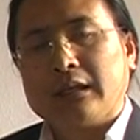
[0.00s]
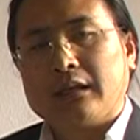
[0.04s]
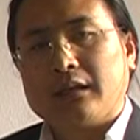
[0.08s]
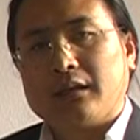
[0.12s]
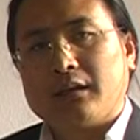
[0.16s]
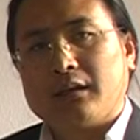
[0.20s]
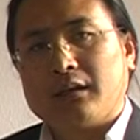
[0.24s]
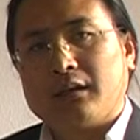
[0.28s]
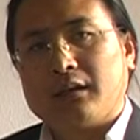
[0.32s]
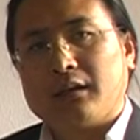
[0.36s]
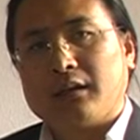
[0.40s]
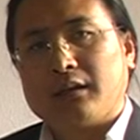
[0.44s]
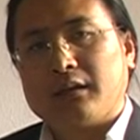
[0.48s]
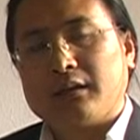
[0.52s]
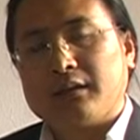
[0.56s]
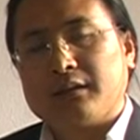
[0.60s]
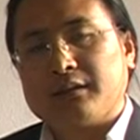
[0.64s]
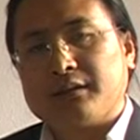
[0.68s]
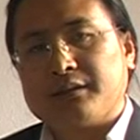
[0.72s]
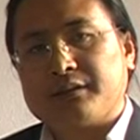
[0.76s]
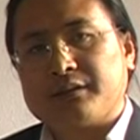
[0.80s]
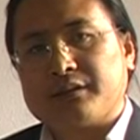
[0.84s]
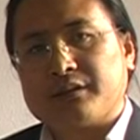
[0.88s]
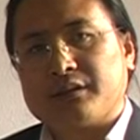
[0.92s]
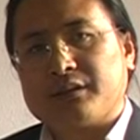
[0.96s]
and the
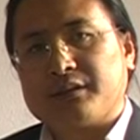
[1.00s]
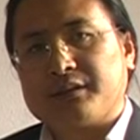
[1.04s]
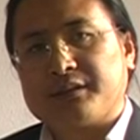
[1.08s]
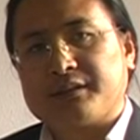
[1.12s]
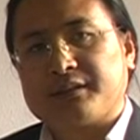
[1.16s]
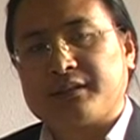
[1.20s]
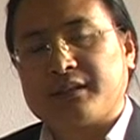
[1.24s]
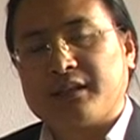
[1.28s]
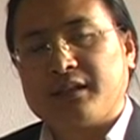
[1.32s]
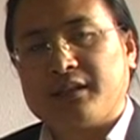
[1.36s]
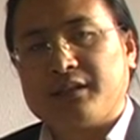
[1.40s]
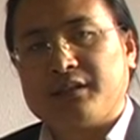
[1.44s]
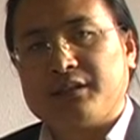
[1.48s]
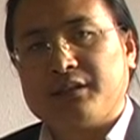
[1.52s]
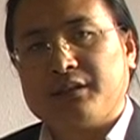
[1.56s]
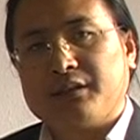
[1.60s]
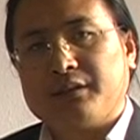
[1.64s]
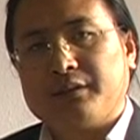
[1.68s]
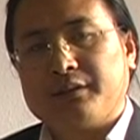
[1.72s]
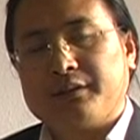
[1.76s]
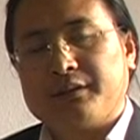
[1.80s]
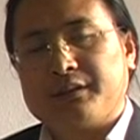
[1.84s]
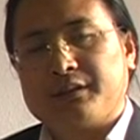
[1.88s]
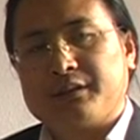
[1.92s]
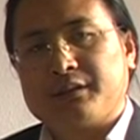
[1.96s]
third stage
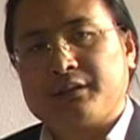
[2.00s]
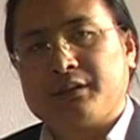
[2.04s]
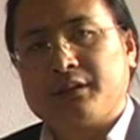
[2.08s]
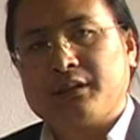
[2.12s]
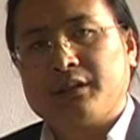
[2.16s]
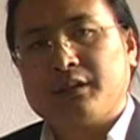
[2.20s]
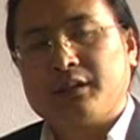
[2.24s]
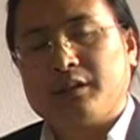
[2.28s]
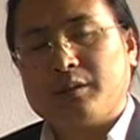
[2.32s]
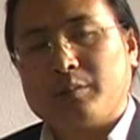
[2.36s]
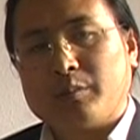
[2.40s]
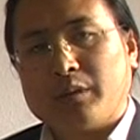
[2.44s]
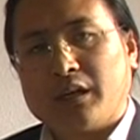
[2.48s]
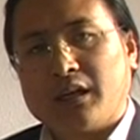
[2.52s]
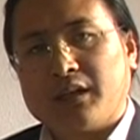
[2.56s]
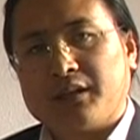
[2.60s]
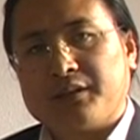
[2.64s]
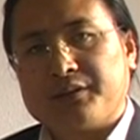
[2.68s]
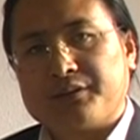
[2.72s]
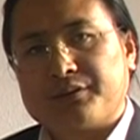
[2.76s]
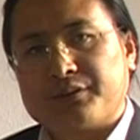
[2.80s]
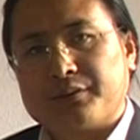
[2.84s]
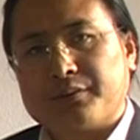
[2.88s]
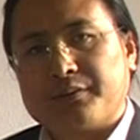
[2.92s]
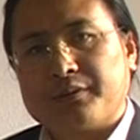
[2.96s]
is the
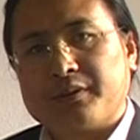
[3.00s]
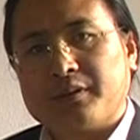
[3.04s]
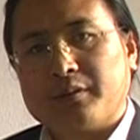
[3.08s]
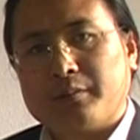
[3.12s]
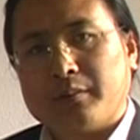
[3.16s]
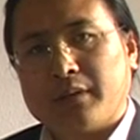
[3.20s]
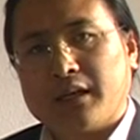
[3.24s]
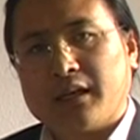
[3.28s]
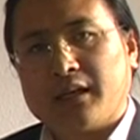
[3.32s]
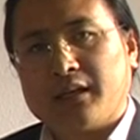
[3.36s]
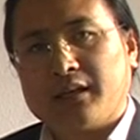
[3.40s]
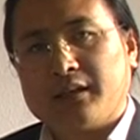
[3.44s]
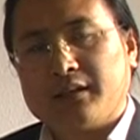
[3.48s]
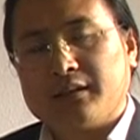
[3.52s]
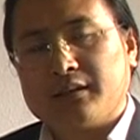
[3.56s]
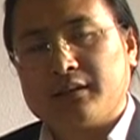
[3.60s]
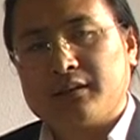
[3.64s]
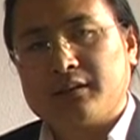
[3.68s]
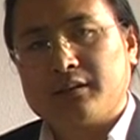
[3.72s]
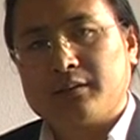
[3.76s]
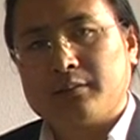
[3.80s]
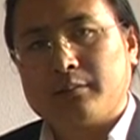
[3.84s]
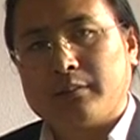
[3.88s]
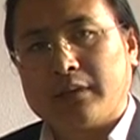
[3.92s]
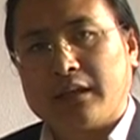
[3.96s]
balance of the mind,
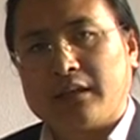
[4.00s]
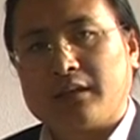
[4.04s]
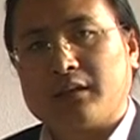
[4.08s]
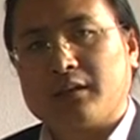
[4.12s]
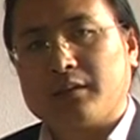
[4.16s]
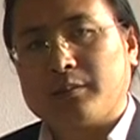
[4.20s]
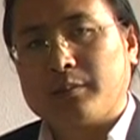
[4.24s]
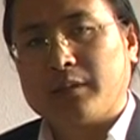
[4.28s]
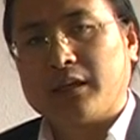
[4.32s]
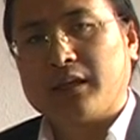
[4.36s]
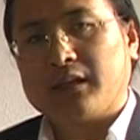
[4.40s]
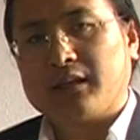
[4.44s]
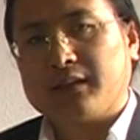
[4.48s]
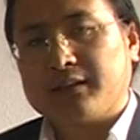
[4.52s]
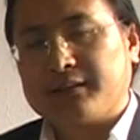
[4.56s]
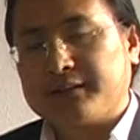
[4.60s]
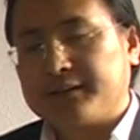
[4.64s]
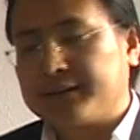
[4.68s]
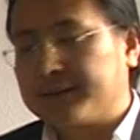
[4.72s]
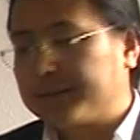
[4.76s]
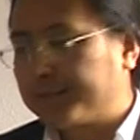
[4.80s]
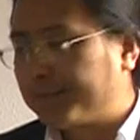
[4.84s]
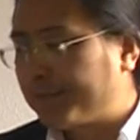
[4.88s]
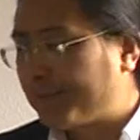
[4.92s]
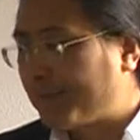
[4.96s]
mental balance.